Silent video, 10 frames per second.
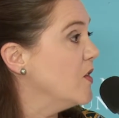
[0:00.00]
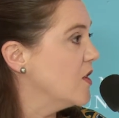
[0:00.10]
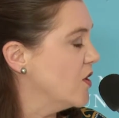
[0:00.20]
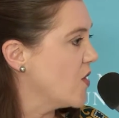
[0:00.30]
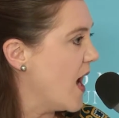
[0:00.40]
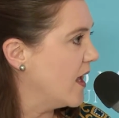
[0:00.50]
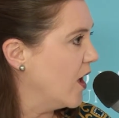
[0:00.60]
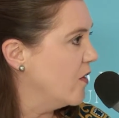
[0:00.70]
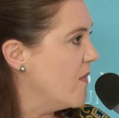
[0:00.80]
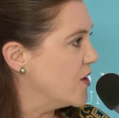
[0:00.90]
to the tracking
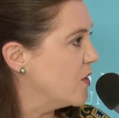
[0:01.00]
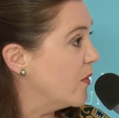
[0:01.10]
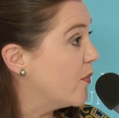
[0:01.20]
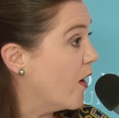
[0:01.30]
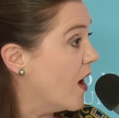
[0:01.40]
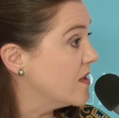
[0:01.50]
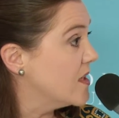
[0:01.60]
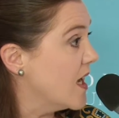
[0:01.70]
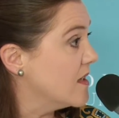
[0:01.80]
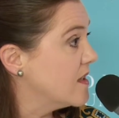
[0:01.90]
and measurement
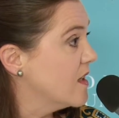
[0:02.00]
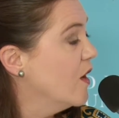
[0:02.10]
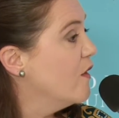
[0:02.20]
process